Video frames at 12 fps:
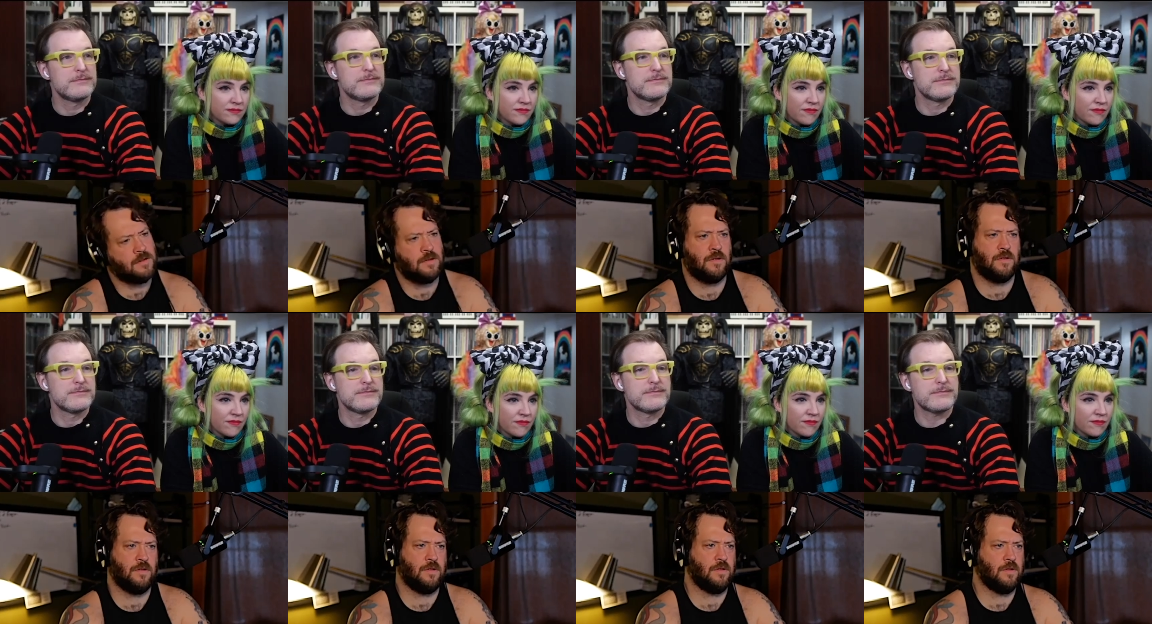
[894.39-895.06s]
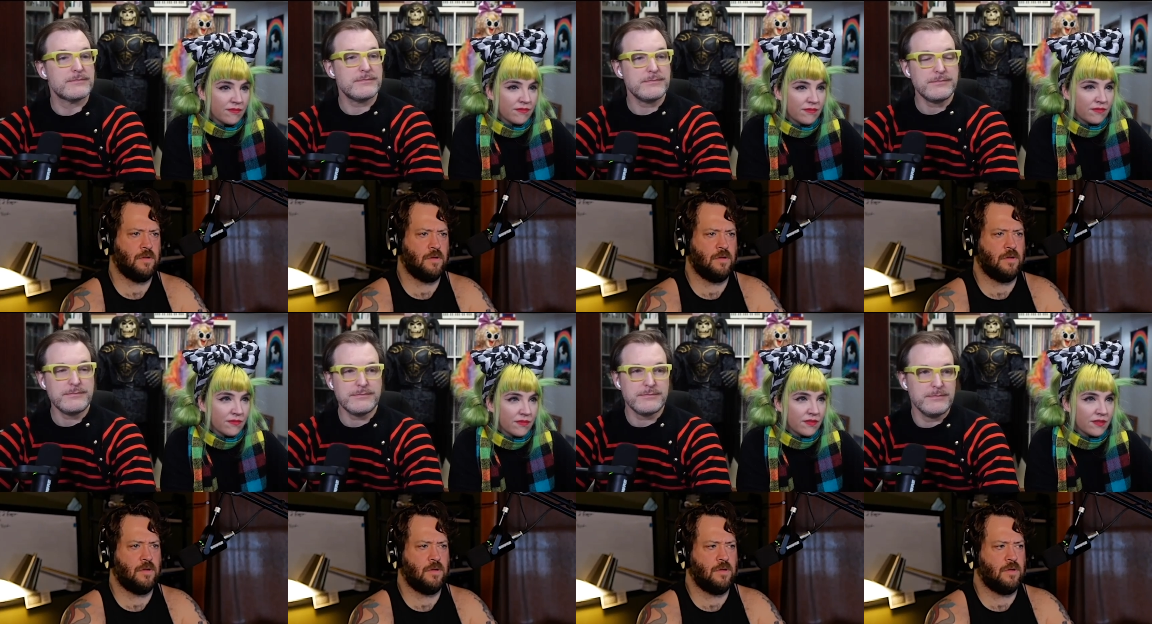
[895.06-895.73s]

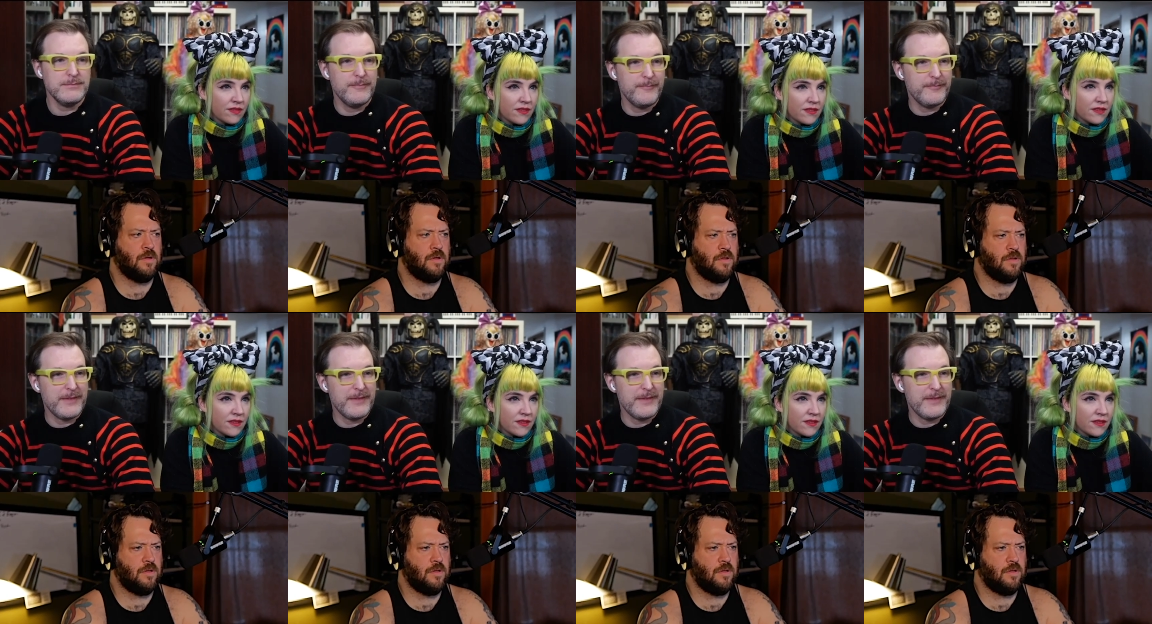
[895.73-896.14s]
(no one is talking)